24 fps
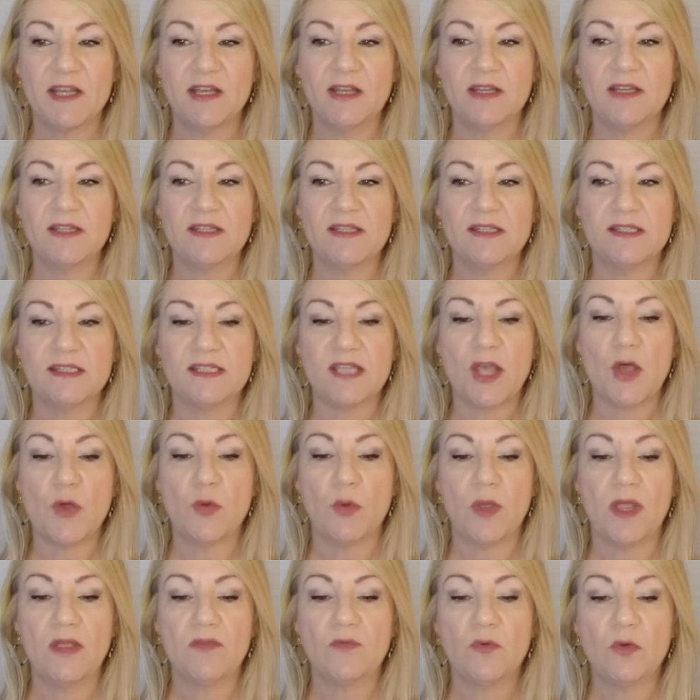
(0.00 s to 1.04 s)
So,
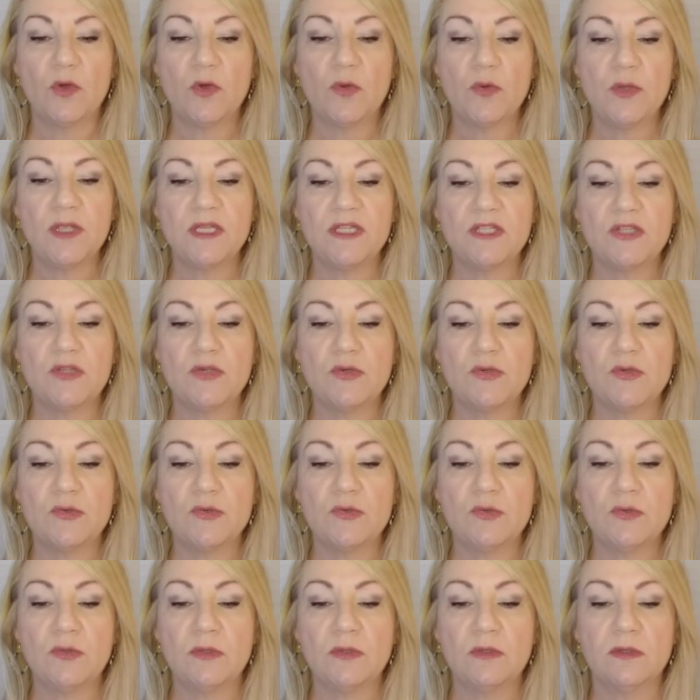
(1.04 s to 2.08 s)
if we're going
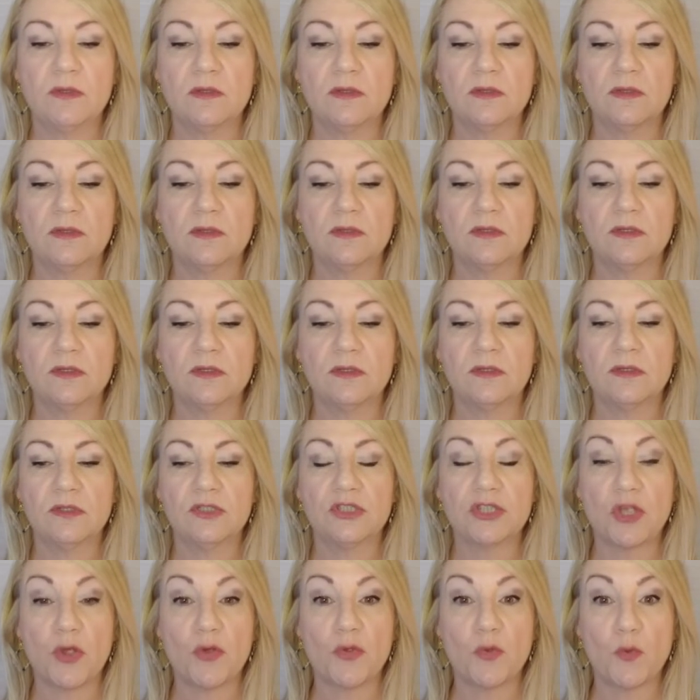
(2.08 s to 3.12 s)
to
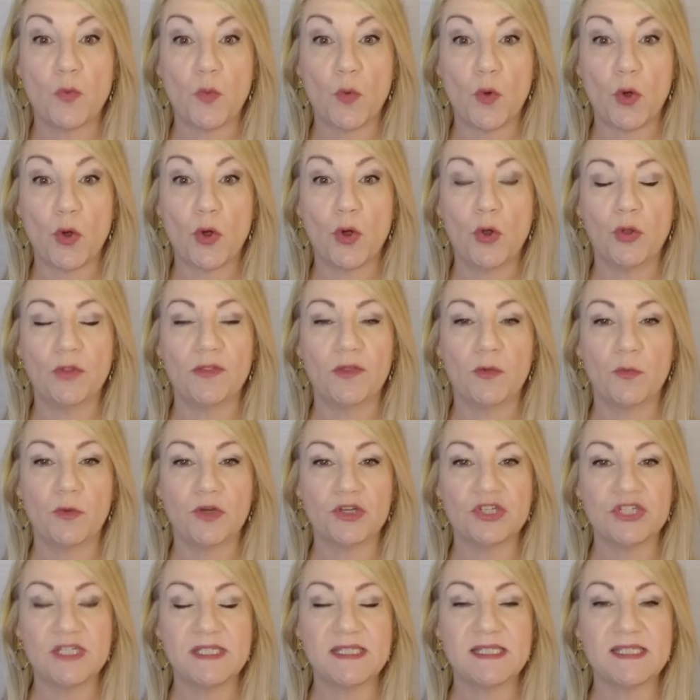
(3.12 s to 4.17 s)
show the world that we're
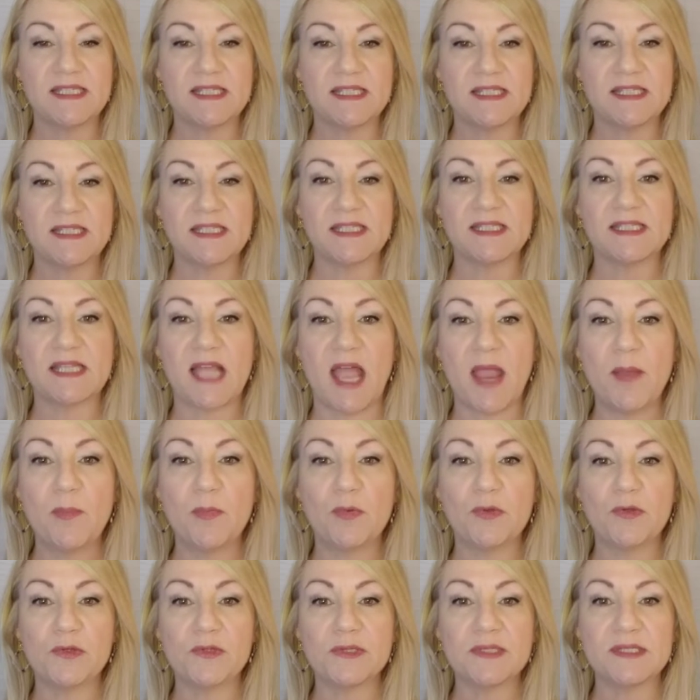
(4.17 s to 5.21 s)
Jesus'
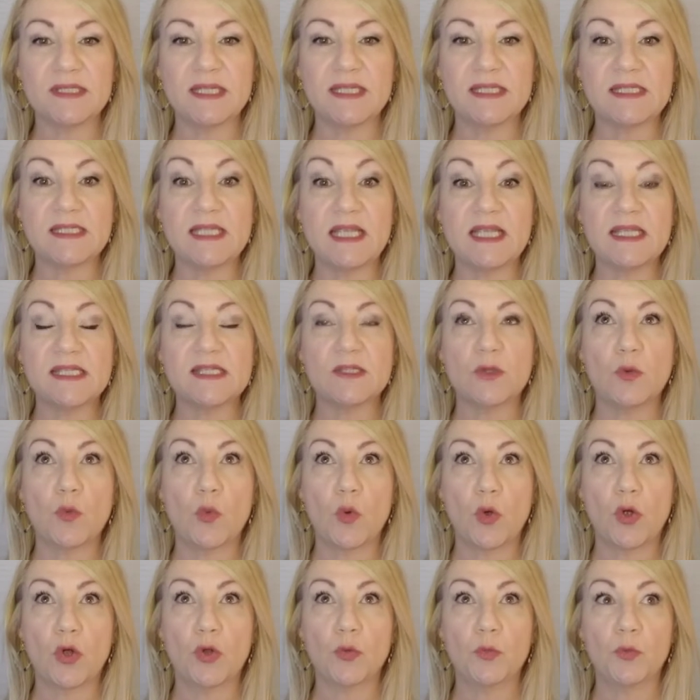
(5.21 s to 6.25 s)
disciples, it says the
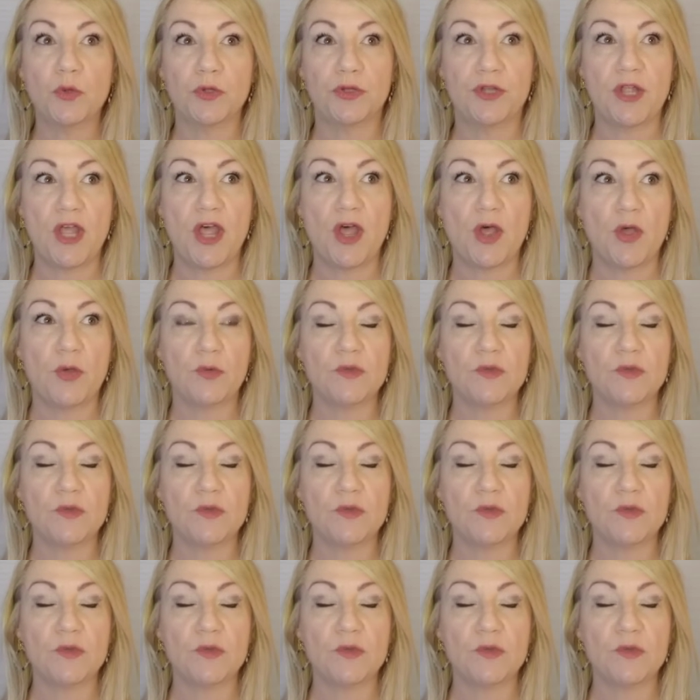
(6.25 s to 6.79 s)
world will know.